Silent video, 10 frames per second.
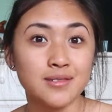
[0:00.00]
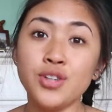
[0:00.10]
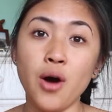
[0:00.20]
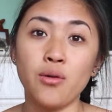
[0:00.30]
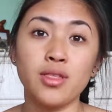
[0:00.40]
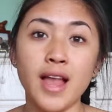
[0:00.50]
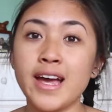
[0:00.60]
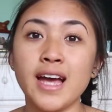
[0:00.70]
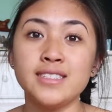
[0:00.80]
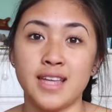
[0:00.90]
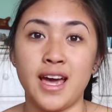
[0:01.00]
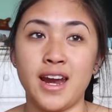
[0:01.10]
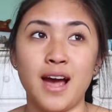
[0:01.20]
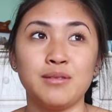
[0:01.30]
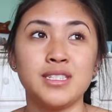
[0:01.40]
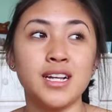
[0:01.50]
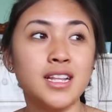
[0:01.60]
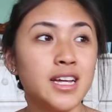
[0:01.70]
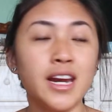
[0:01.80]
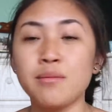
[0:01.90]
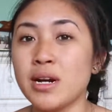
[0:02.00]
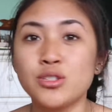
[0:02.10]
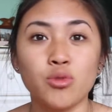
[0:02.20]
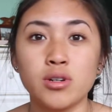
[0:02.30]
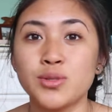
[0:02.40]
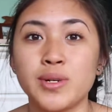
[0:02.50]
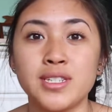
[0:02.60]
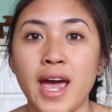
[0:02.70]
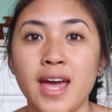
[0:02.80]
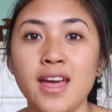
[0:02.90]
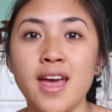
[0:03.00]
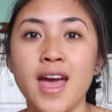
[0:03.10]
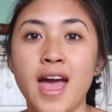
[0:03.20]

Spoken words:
So, like I said, I was cleaning my drawers one day